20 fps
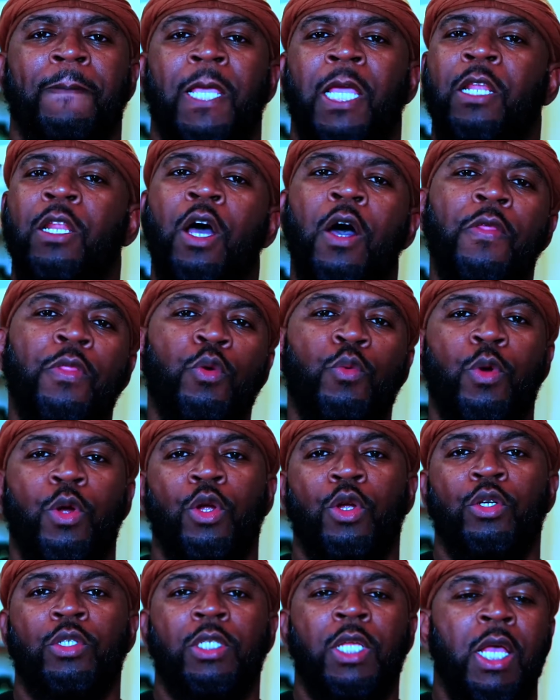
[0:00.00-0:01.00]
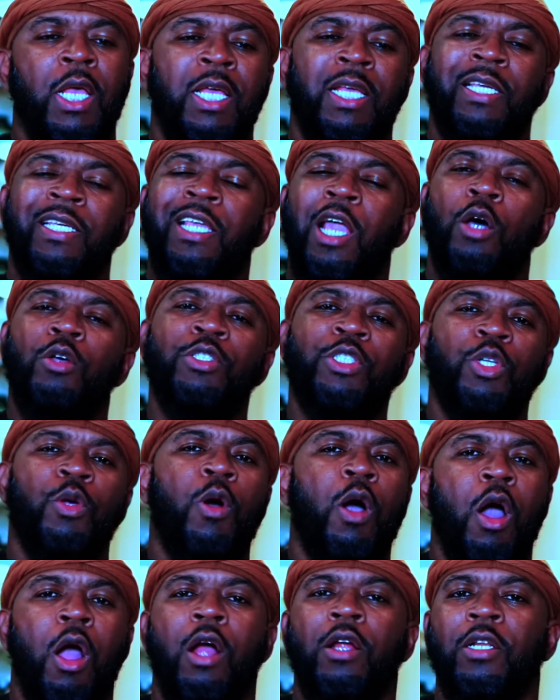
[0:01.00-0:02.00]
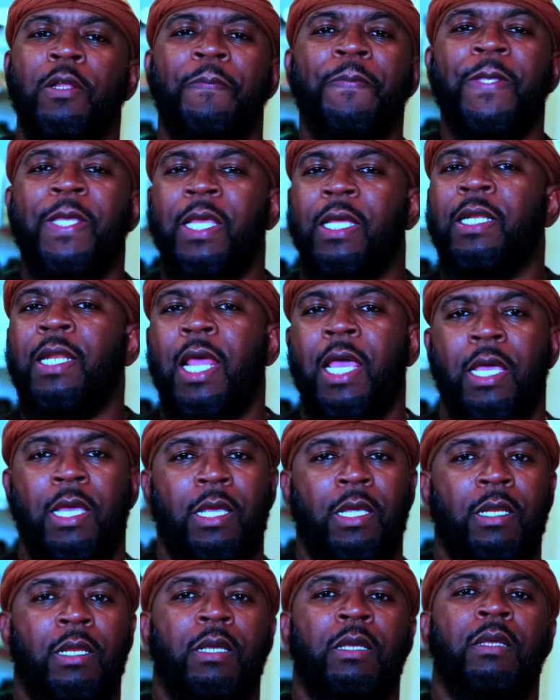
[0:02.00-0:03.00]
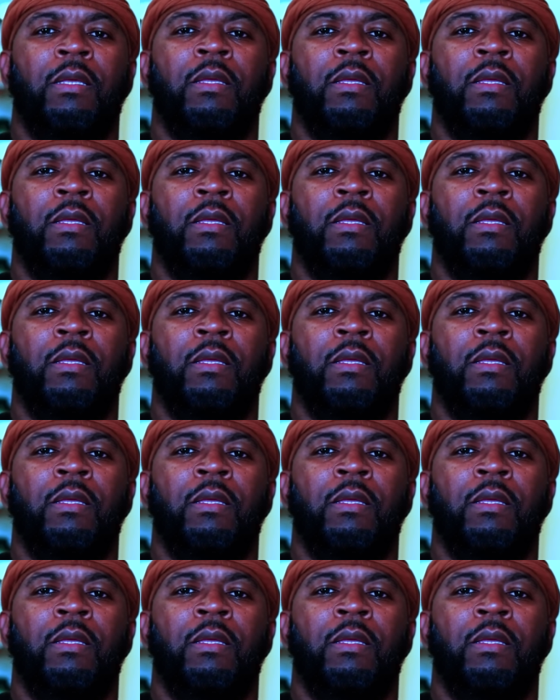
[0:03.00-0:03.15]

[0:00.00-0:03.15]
In other words, y'all so hard up to get laid